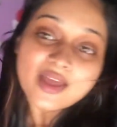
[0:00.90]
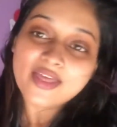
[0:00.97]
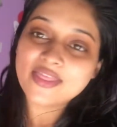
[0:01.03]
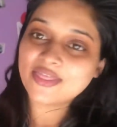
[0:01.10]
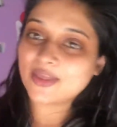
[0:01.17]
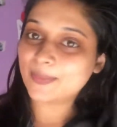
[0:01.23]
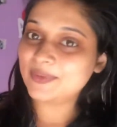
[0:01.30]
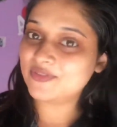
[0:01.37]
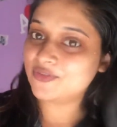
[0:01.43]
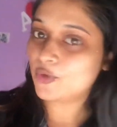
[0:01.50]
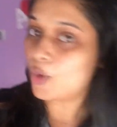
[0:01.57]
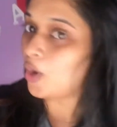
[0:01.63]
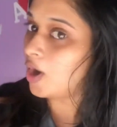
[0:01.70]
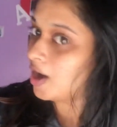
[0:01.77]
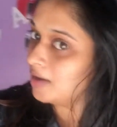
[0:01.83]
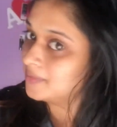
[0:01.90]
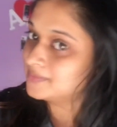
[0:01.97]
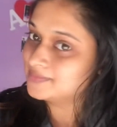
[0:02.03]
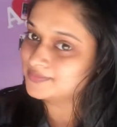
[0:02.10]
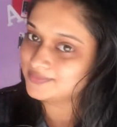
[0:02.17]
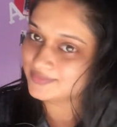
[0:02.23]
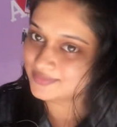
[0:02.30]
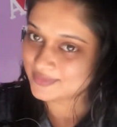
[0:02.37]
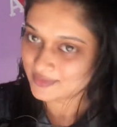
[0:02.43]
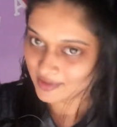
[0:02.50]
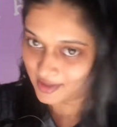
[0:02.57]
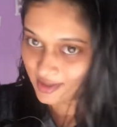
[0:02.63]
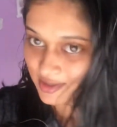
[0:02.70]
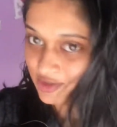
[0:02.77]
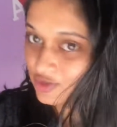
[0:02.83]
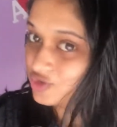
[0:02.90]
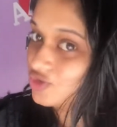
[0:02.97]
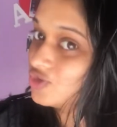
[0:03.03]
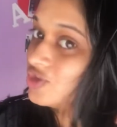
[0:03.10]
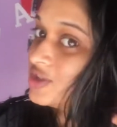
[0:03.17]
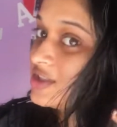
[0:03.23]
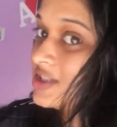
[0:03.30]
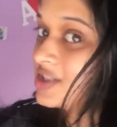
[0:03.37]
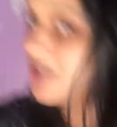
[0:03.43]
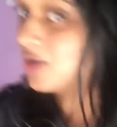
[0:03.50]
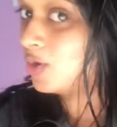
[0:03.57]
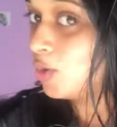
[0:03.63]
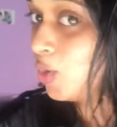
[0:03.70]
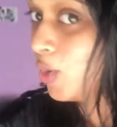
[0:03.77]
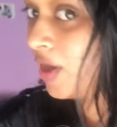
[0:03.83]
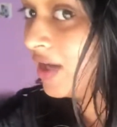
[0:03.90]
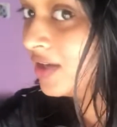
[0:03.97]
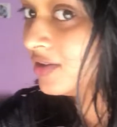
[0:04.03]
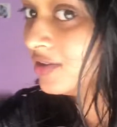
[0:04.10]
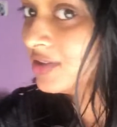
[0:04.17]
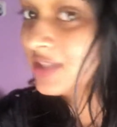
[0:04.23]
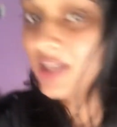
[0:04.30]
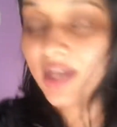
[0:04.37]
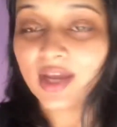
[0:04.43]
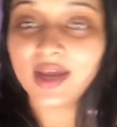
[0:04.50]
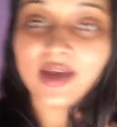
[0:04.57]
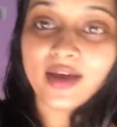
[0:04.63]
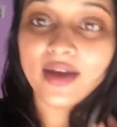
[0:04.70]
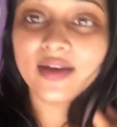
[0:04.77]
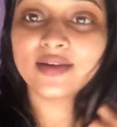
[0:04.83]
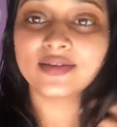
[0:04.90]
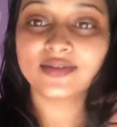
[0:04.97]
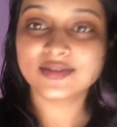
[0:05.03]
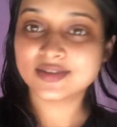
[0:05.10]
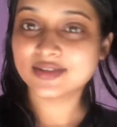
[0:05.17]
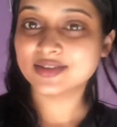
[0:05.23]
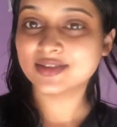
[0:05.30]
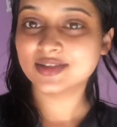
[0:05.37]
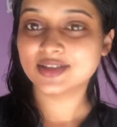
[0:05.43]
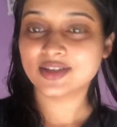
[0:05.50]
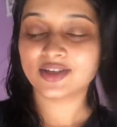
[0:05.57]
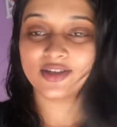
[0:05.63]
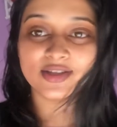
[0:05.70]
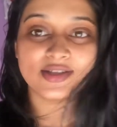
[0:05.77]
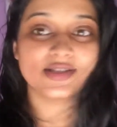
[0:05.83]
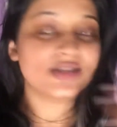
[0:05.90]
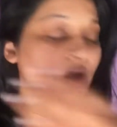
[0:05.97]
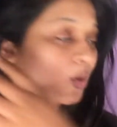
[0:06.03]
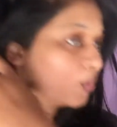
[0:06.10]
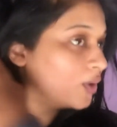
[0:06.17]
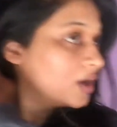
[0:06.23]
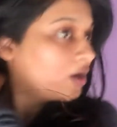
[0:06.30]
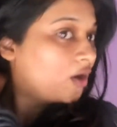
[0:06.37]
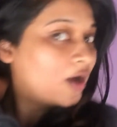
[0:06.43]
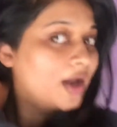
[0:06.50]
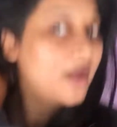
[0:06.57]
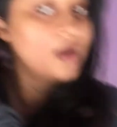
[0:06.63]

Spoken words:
the before. It's just oiled hair because we're on